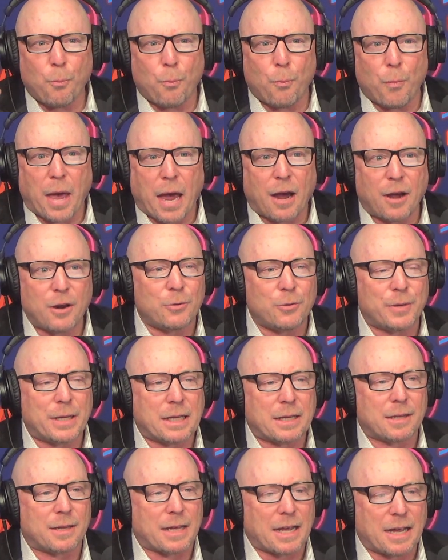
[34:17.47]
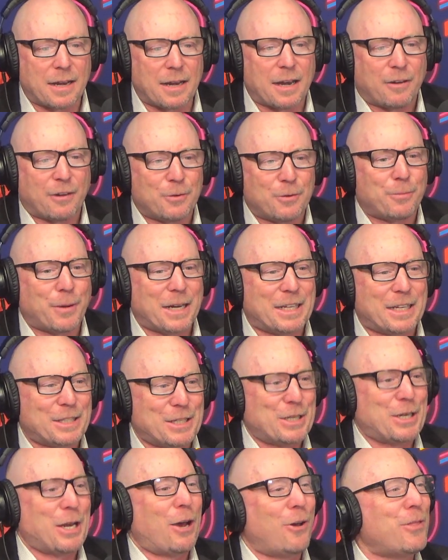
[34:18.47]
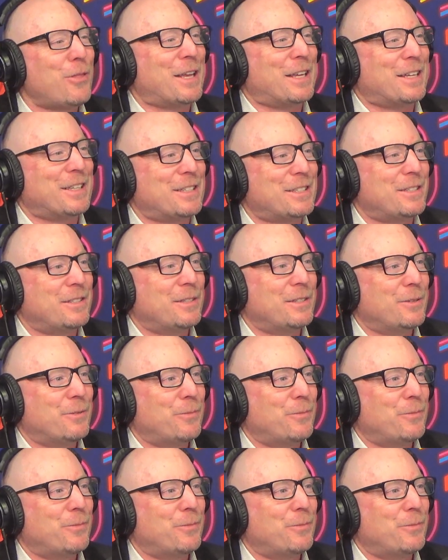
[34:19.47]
How do we get everybody to know this,